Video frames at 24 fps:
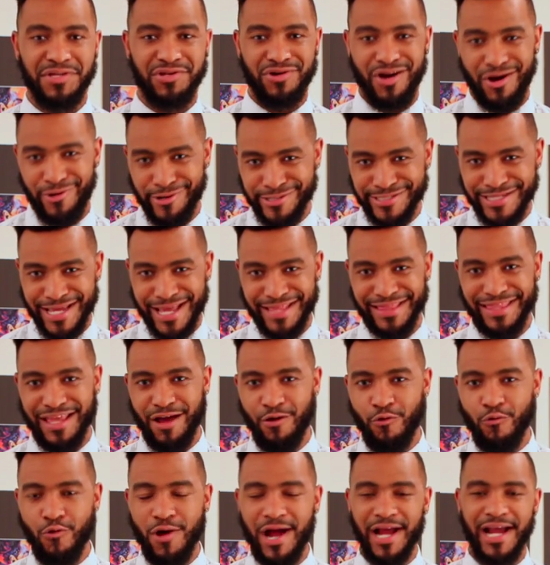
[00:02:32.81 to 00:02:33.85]
You always got that
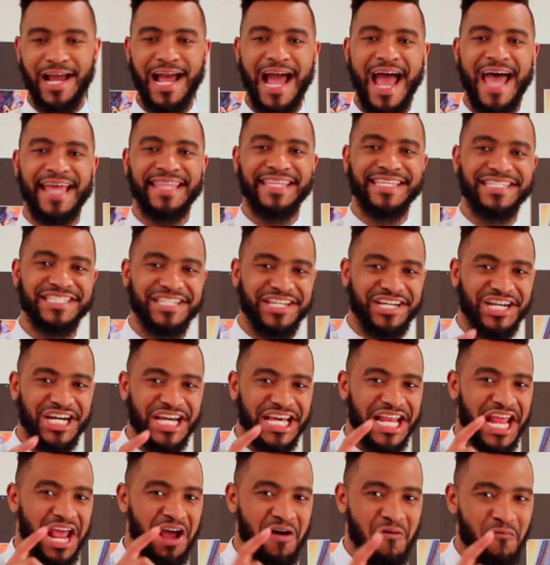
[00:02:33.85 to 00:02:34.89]
one guy that's
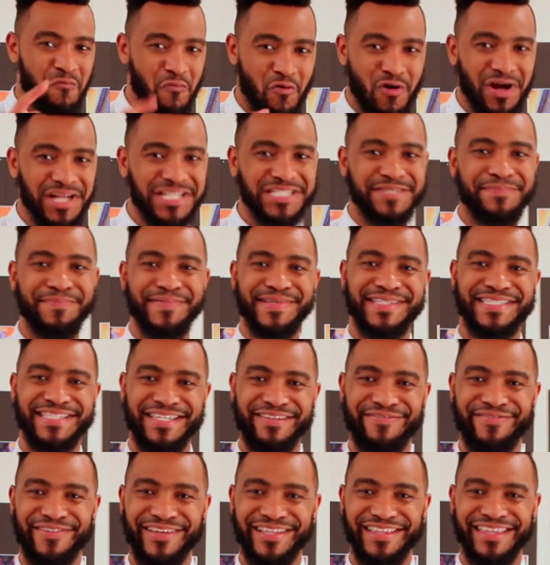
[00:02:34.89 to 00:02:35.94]
good at one
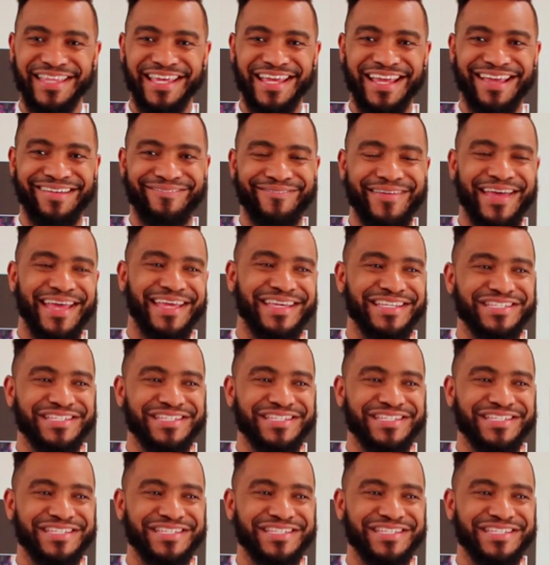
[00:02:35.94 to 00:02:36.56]
specific thing, man.